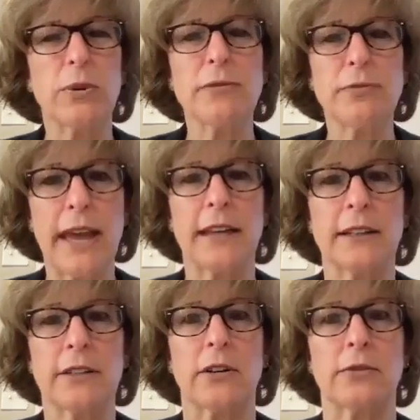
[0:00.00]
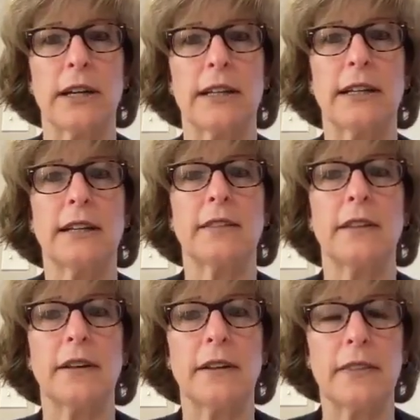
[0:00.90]
we've had it already.
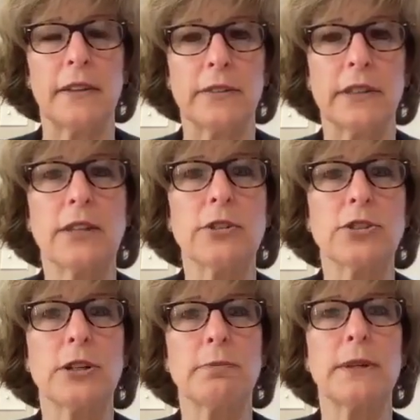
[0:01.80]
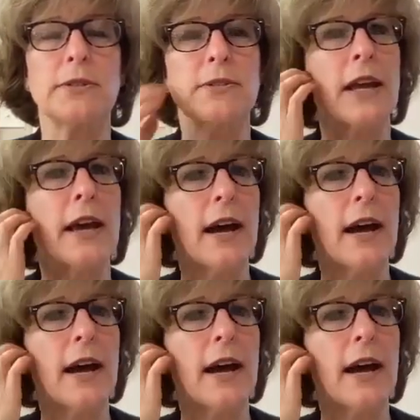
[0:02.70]
The leadership is